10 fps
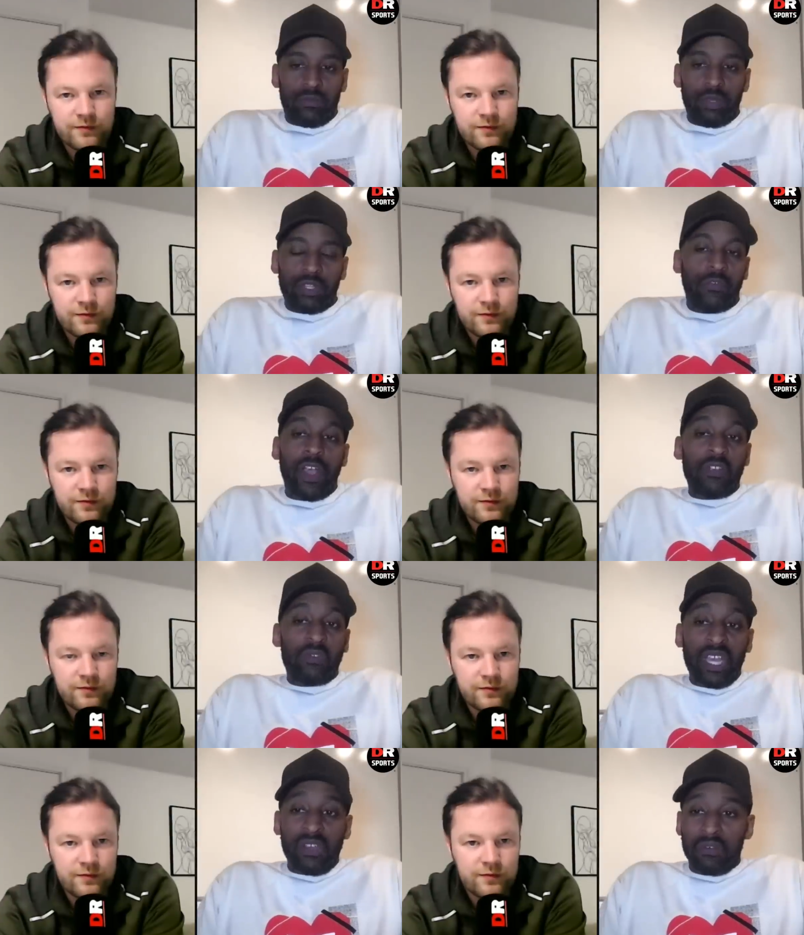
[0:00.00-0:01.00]
Speaker 1: put the final
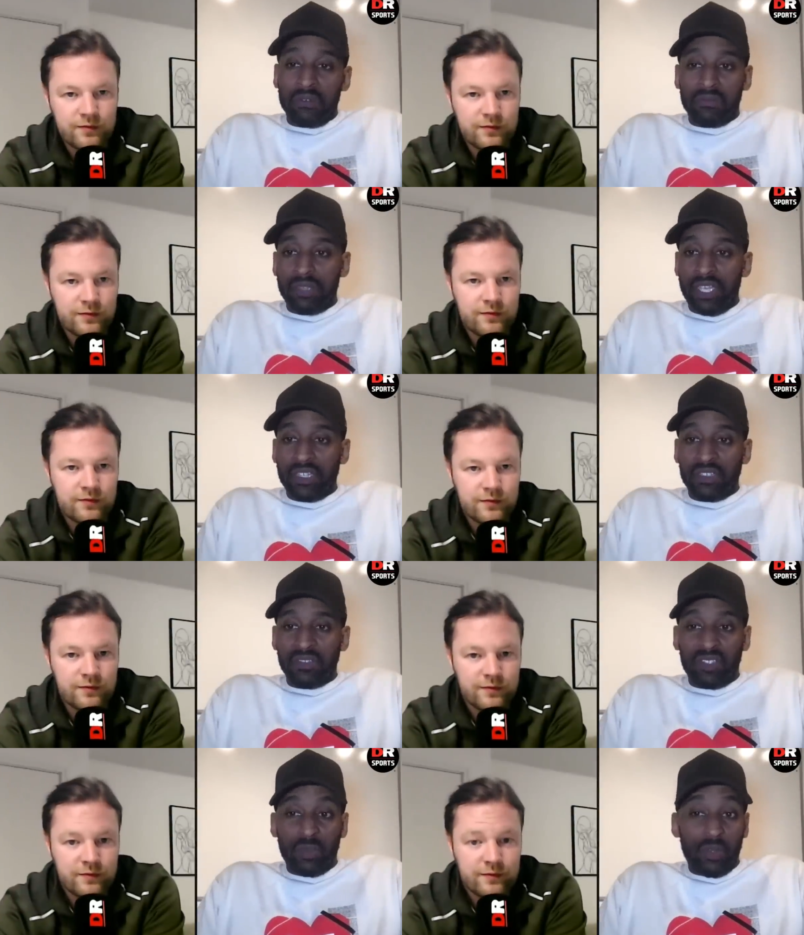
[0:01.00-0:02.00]
nail in,
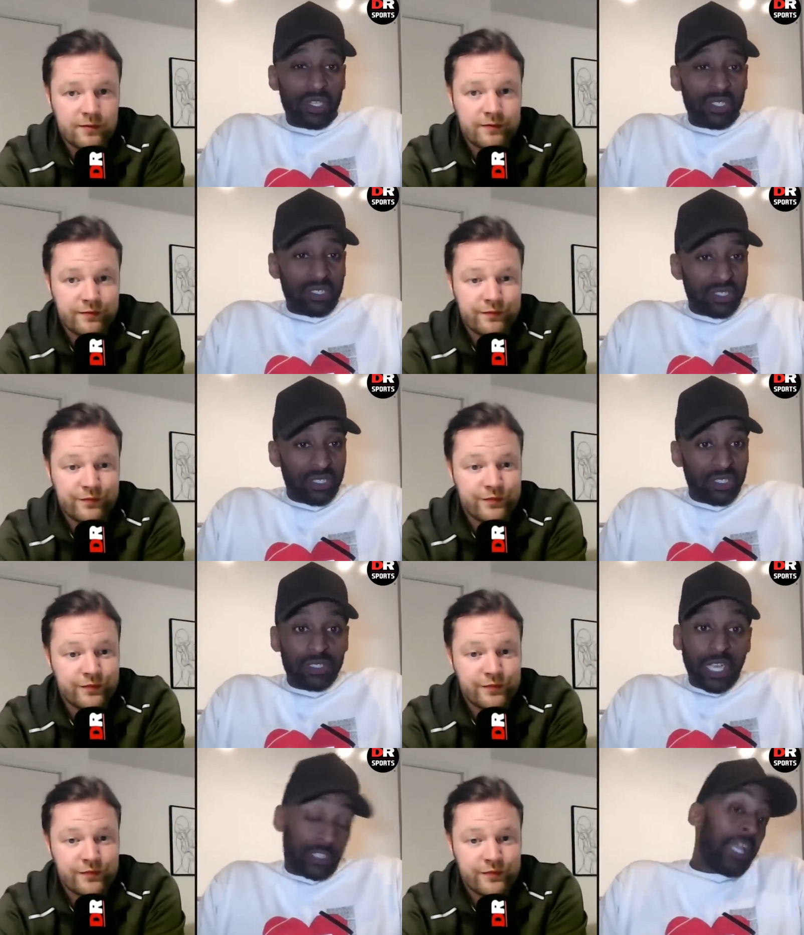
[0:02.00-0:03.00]
to be honest.
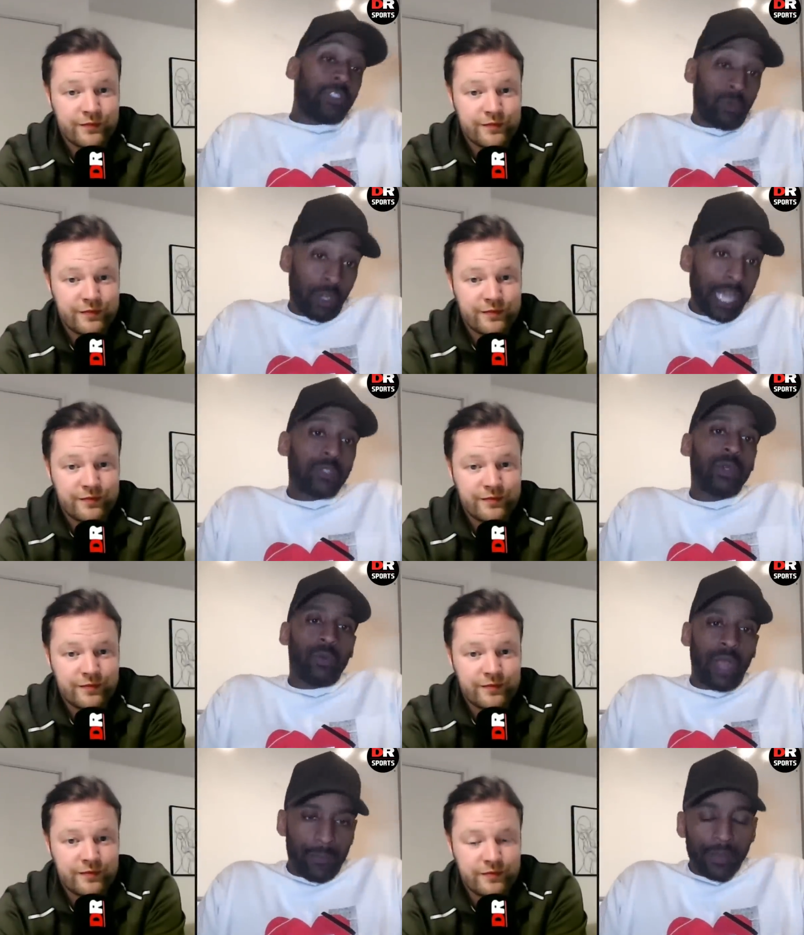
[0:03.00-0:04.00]
That's that's what that's what
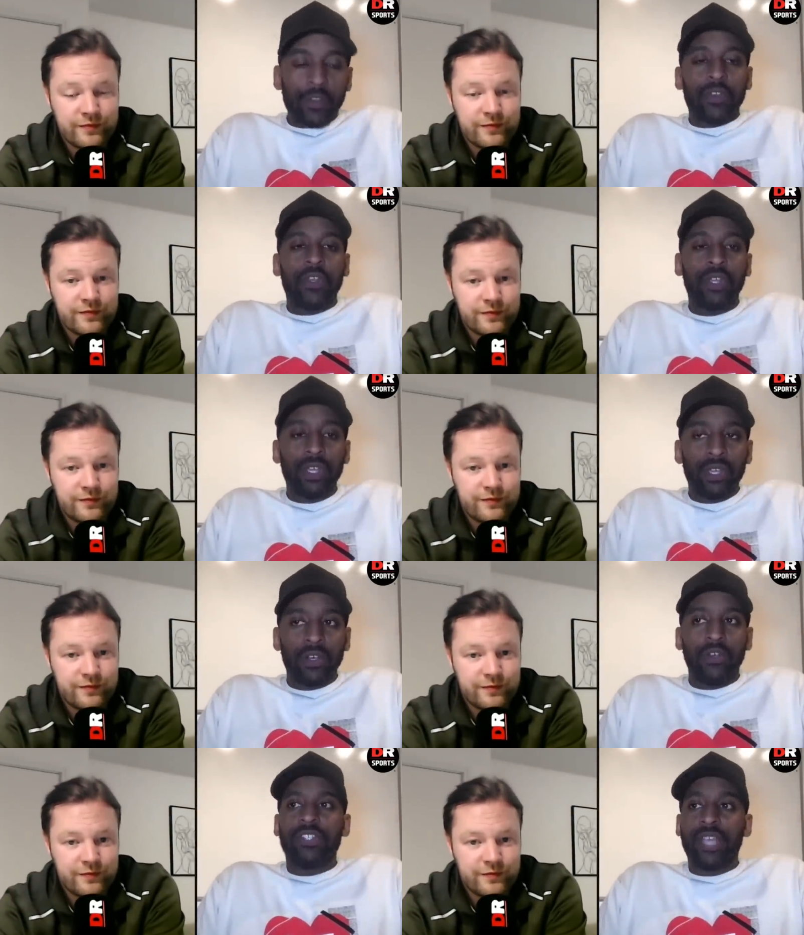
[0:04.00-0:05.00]
will happen on,
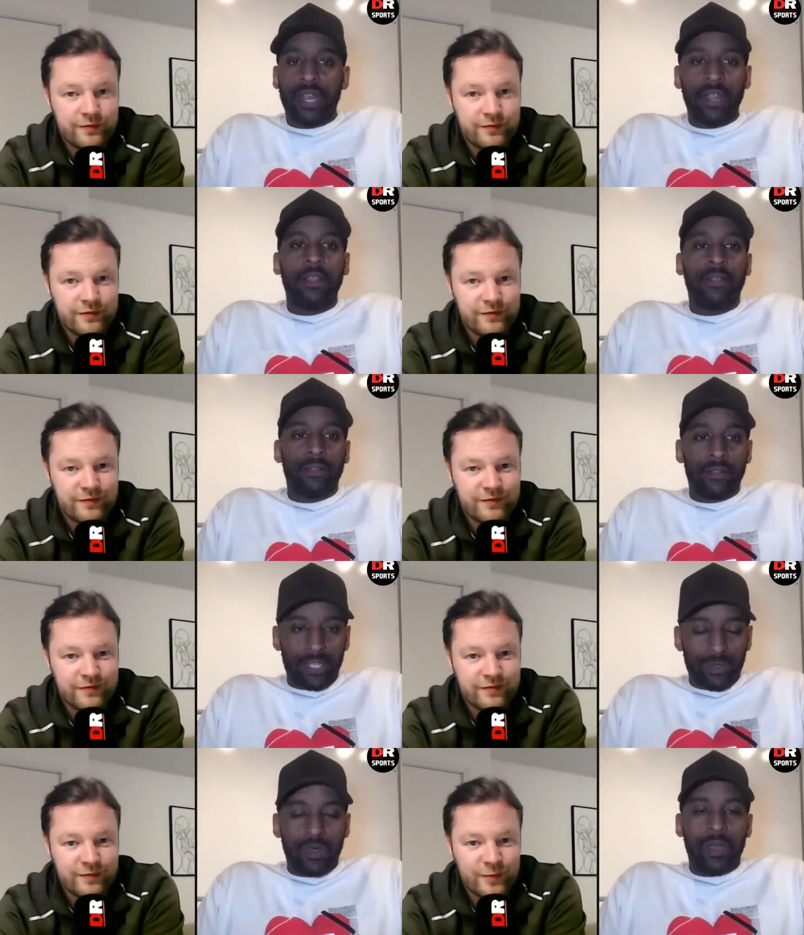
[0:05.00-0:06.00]
on Saturday.
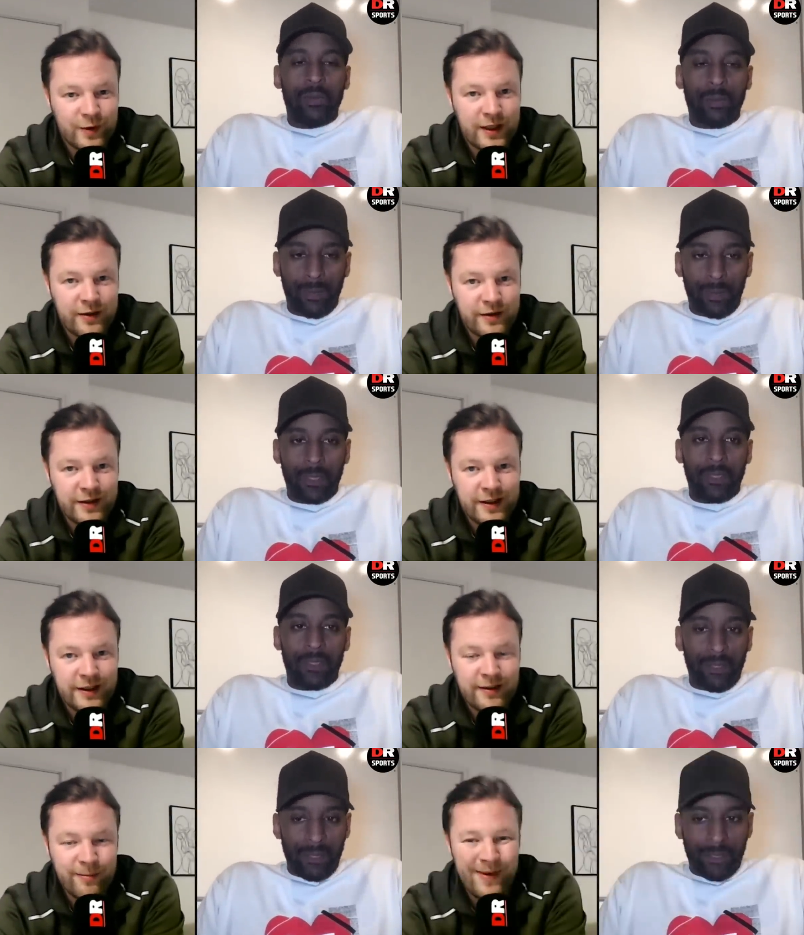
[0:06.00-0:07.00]
Speaker 2: That's what will happen. Wow.
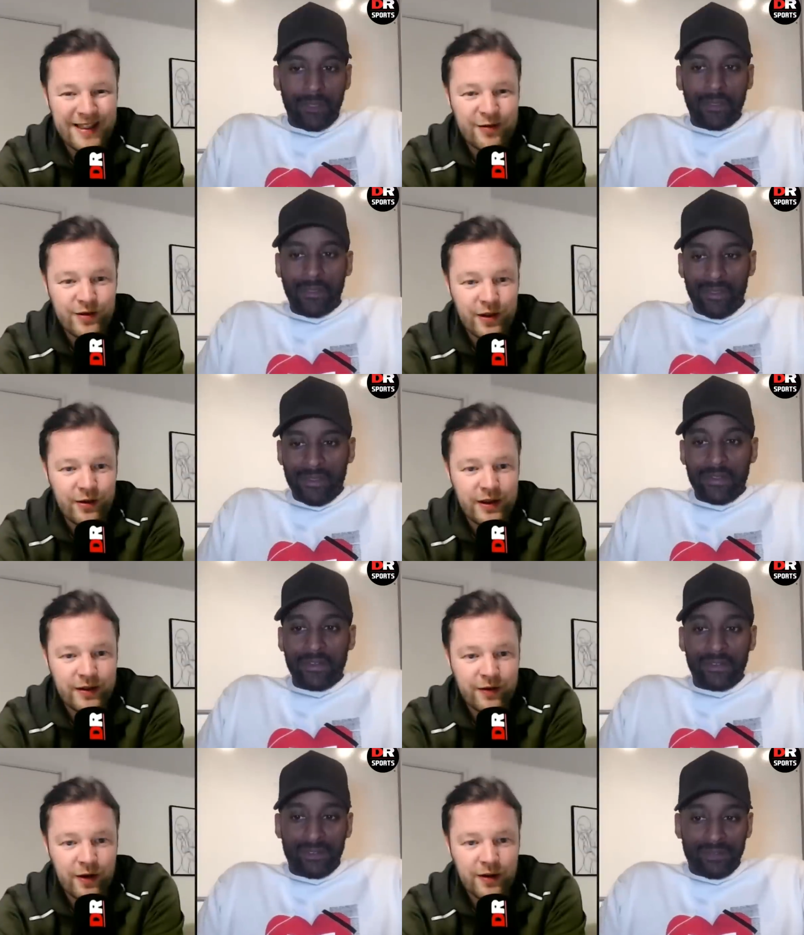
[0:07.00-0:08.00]
Massive result this
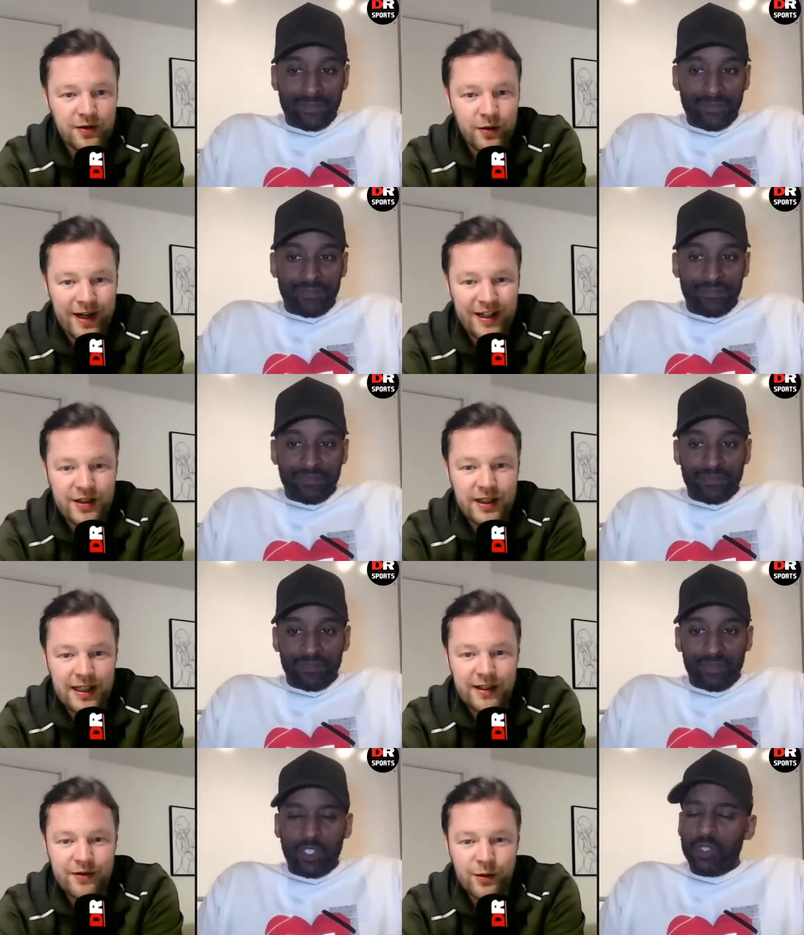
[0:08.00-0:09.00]
for Arsenal. Actually
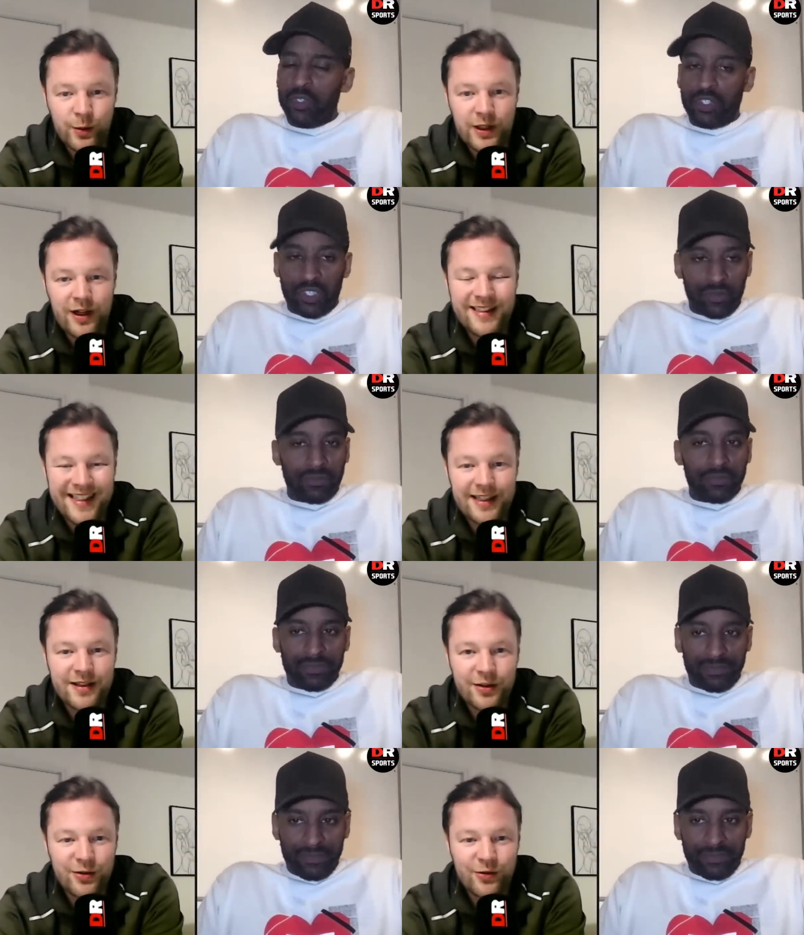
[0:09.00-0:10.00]
leaves them with an
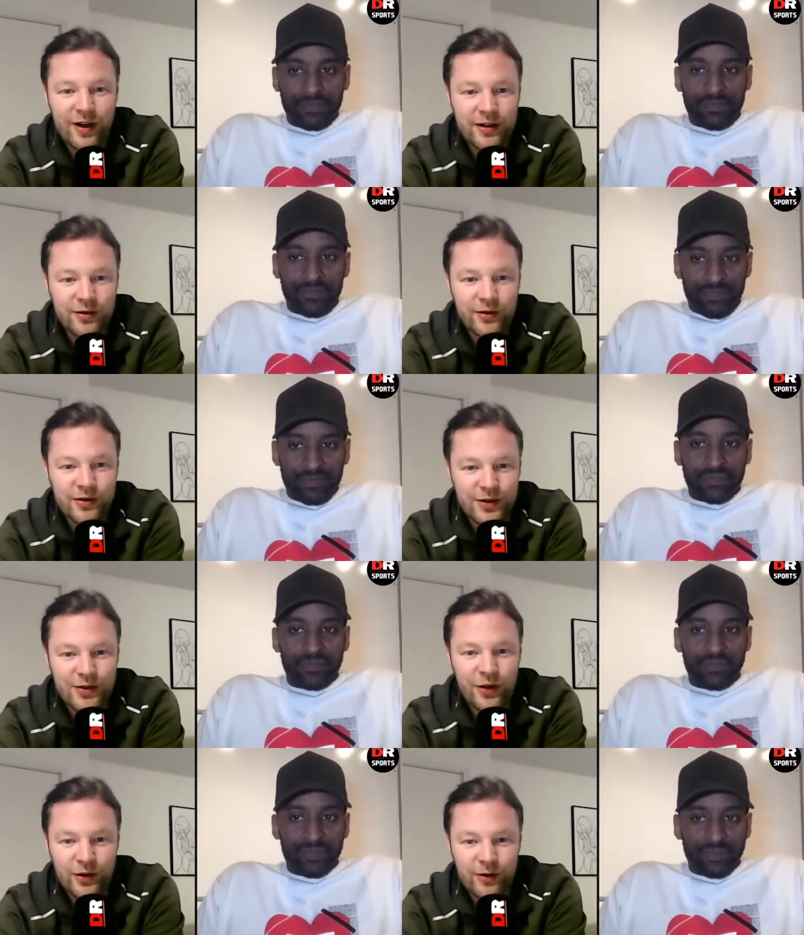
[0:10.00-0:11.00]
identical record to
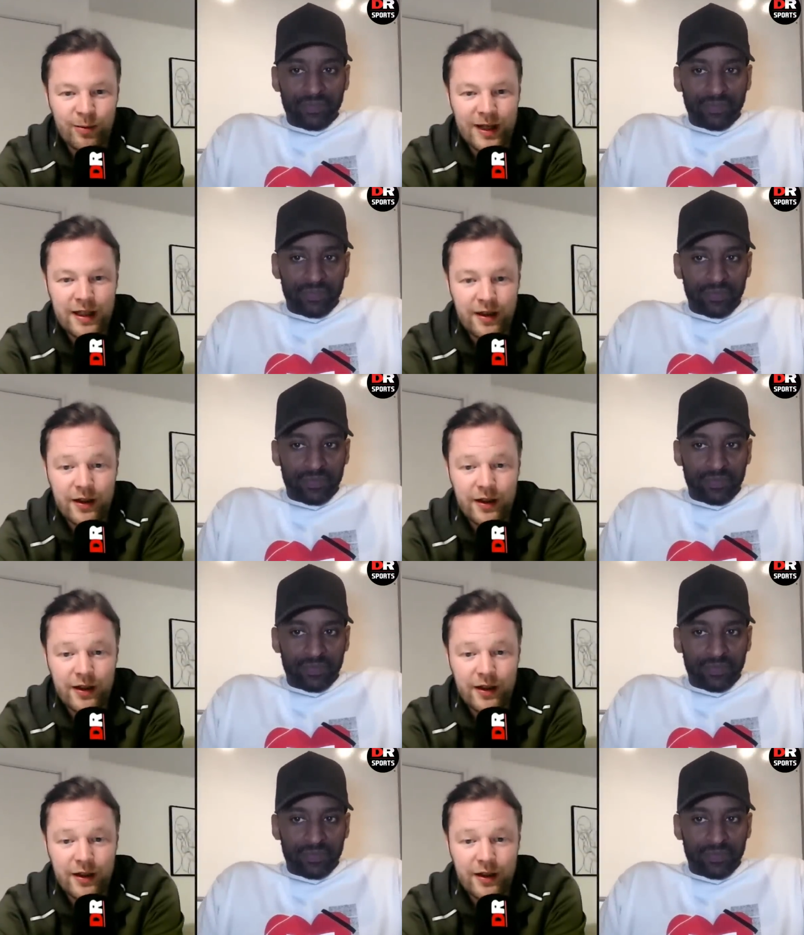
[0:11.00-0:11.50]
Tottenham. Played